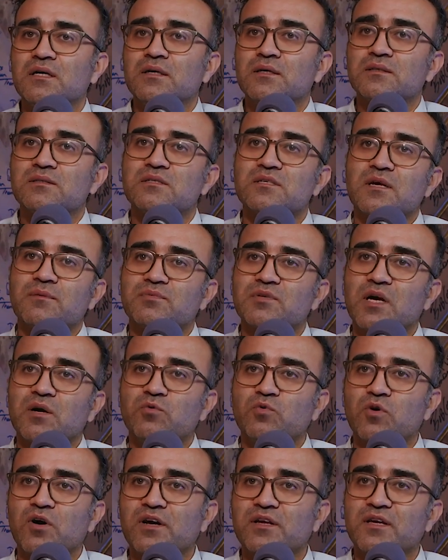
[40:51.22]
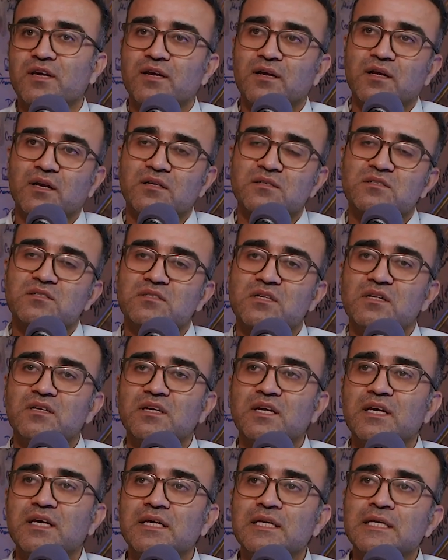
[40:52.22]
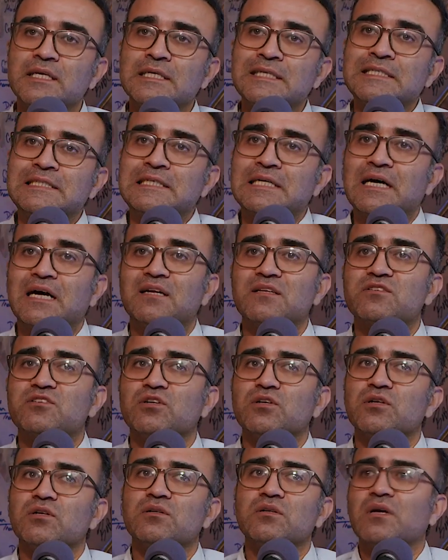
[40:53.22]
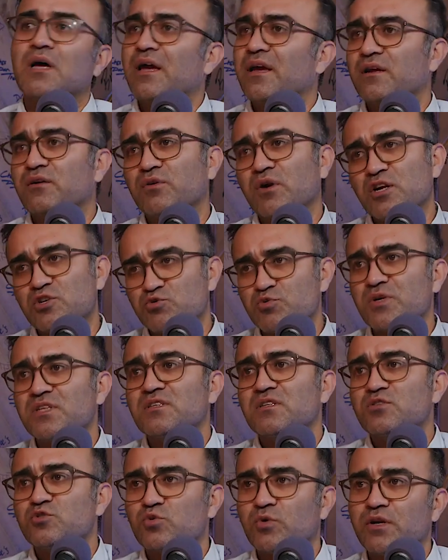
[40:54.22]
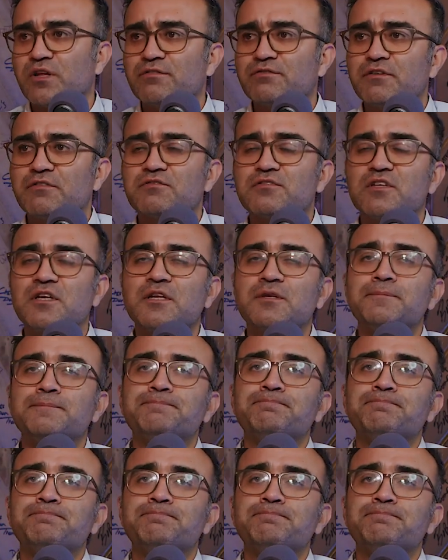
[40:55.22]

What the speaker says: same time working and studying until I graduated 2015.